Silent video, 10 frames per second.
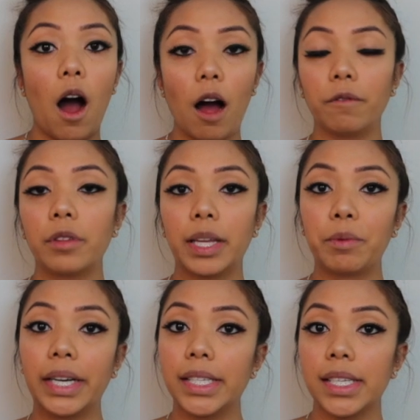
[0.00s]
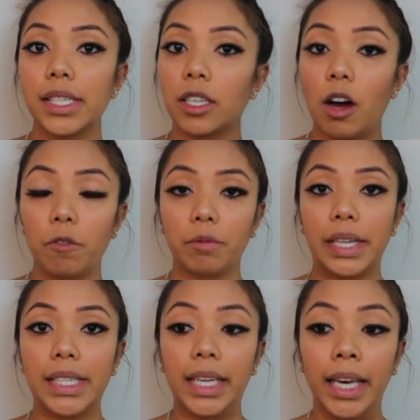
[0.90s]
off of the braces and off
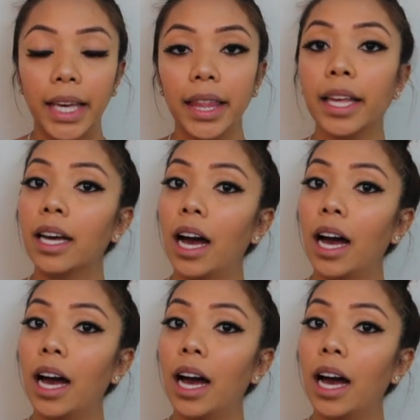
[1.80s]
my teeth.